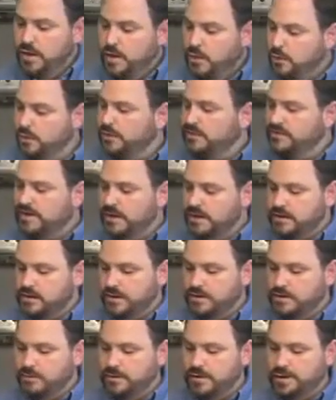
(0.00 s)
We're going to take
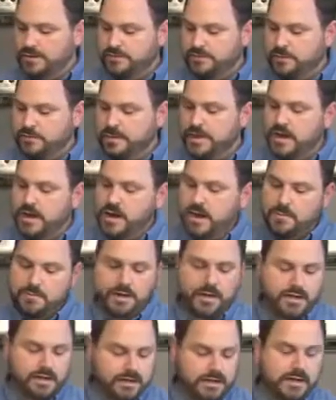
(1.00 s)
another break for a minute. I'm
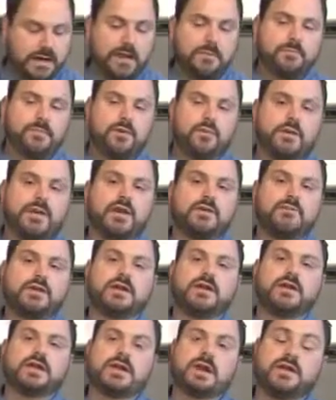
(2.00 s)
going to clean up. We'll get
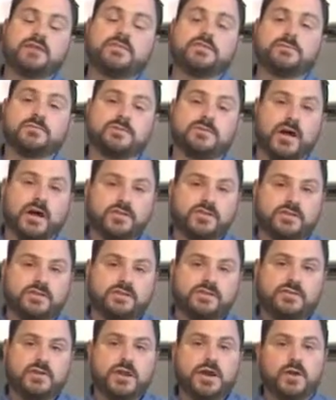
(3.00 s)
ready to cut some
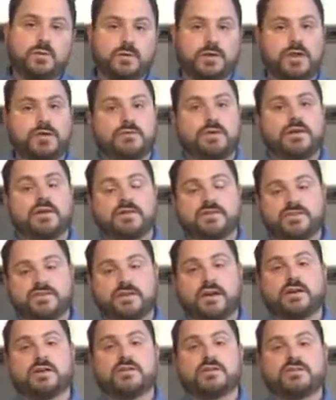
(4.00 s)
sausage. We'll get ready to
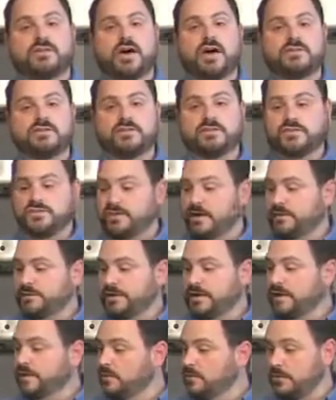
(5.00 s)
start our sausage
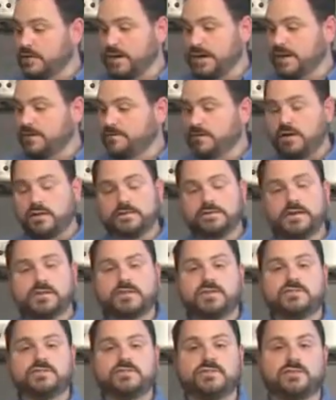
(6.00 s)
stuffing, and then we're going to have all of our
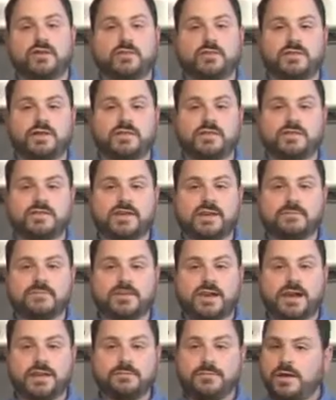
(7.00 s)
dishes going at the same
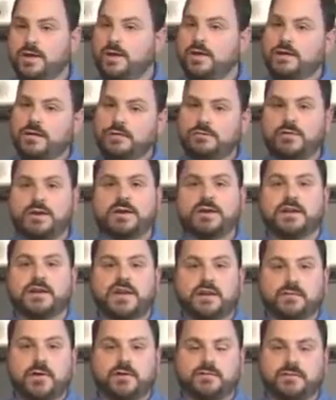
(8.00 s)
time, ready to
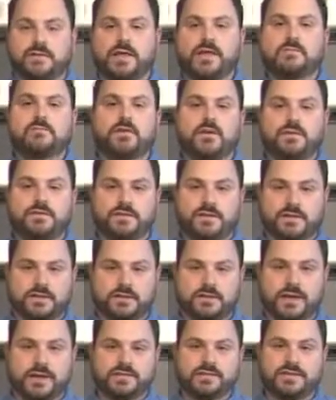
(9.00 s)
come out for that perfect
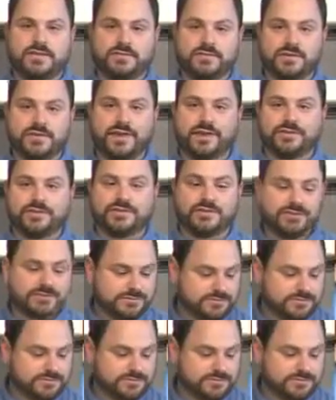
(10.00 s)
Thanksgiving lunch.